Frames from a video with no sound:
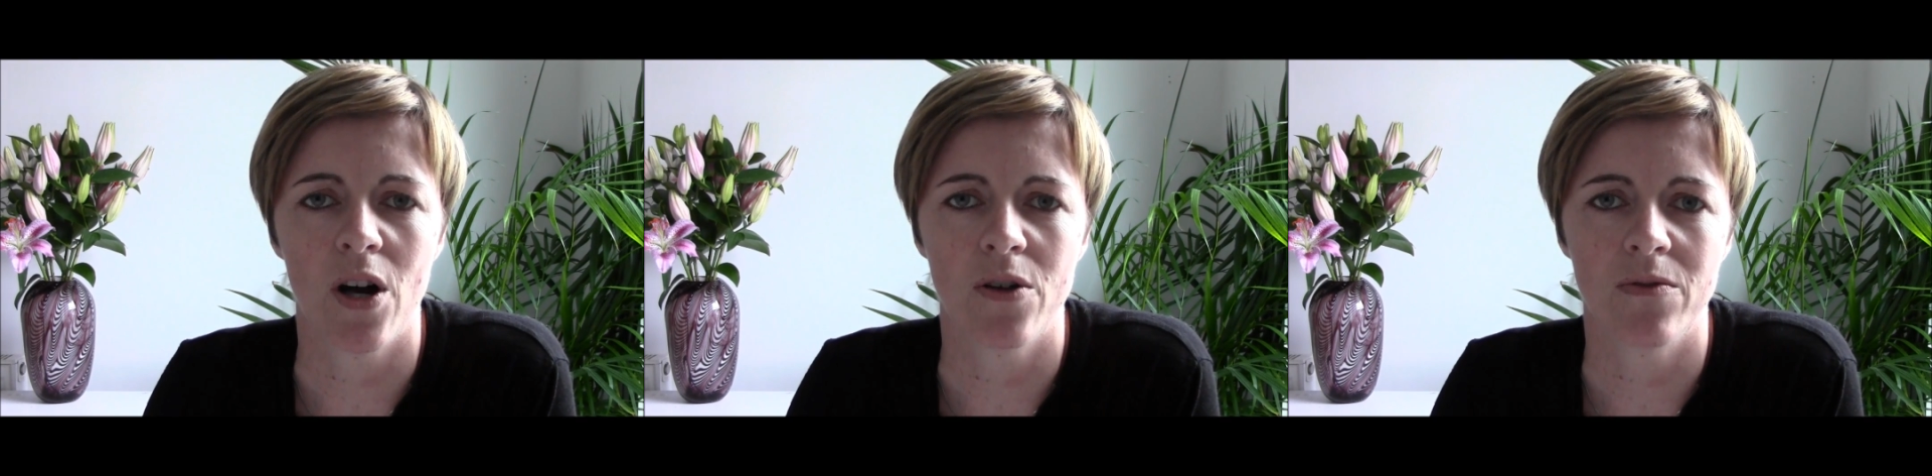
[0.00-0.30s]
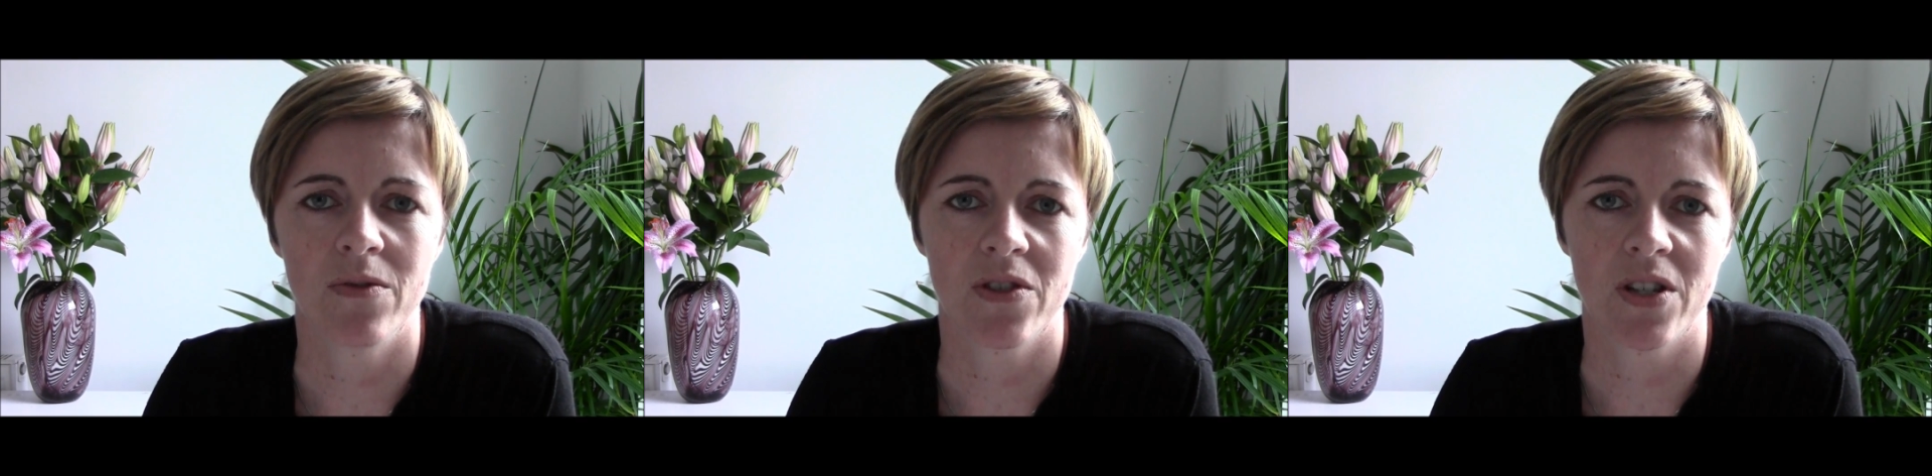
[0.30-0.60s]

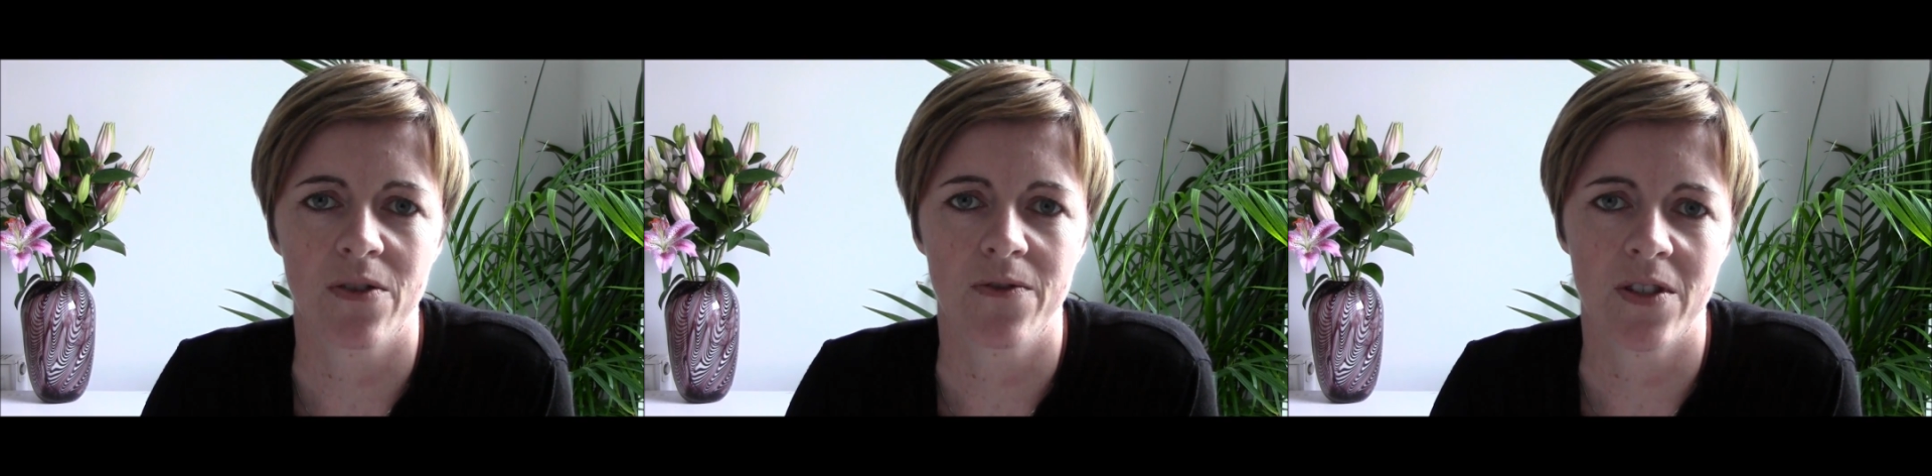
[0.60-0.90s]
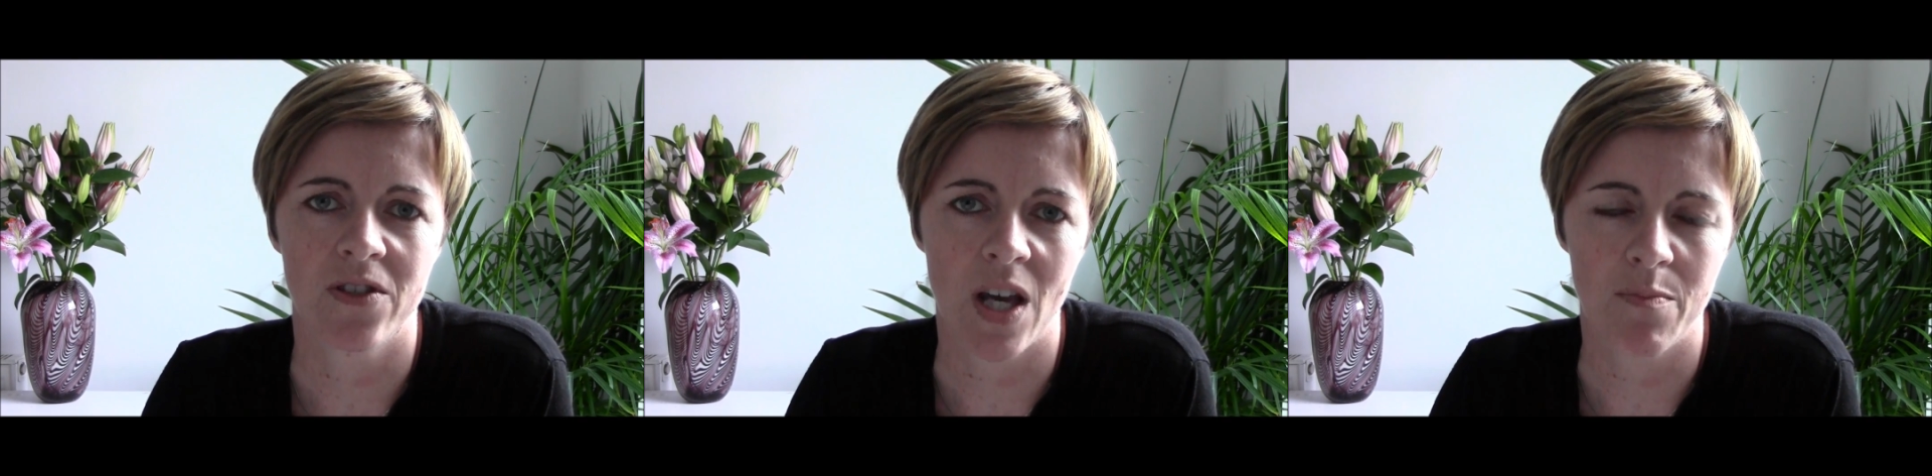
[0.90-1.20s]
own
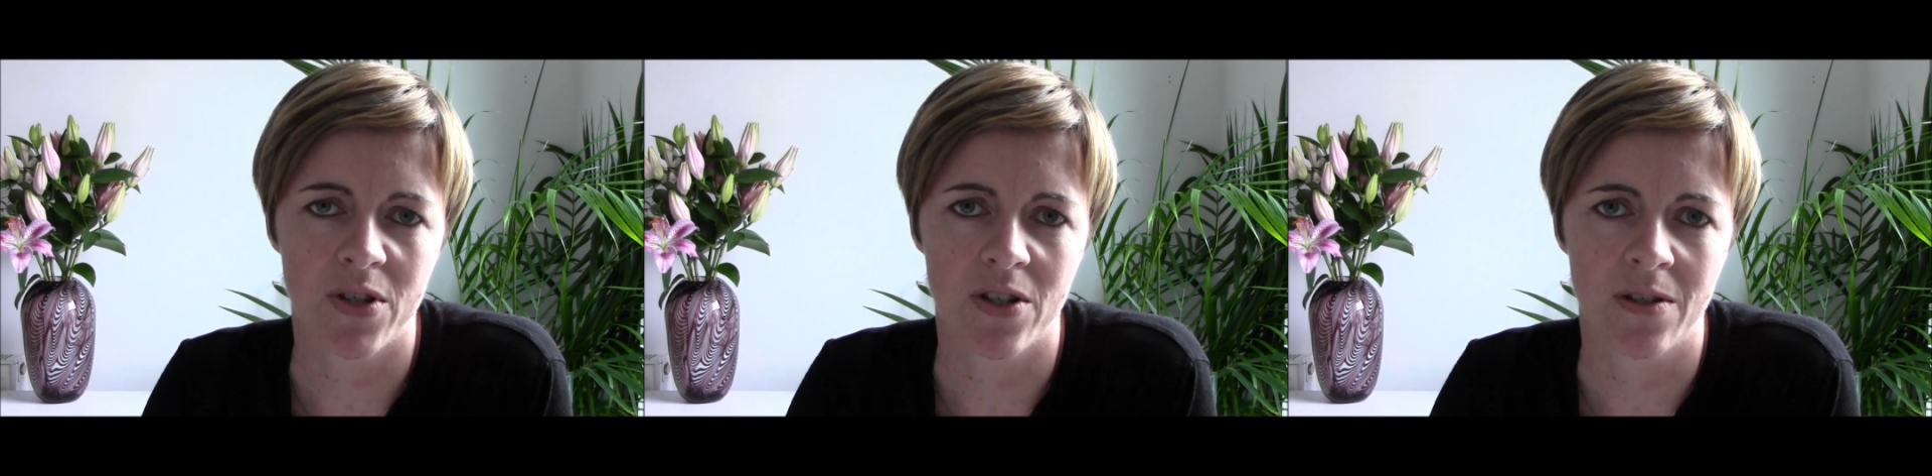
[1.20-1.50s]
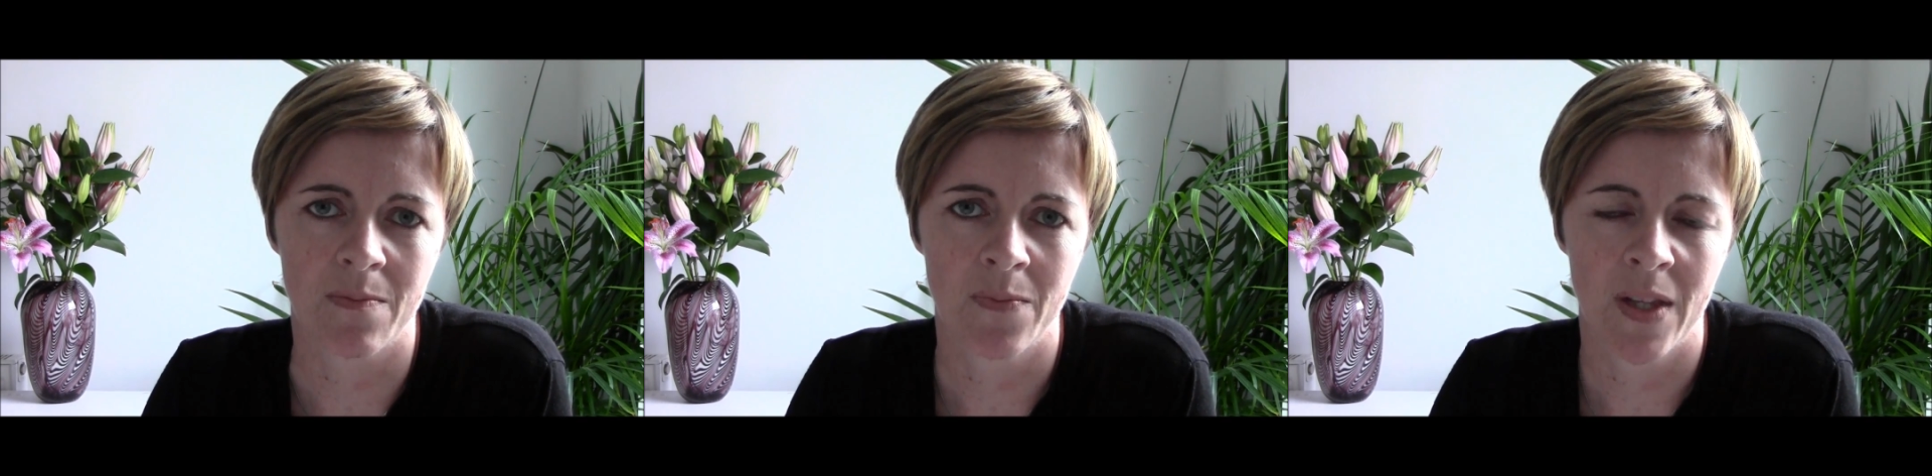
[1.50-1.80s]
self-deception.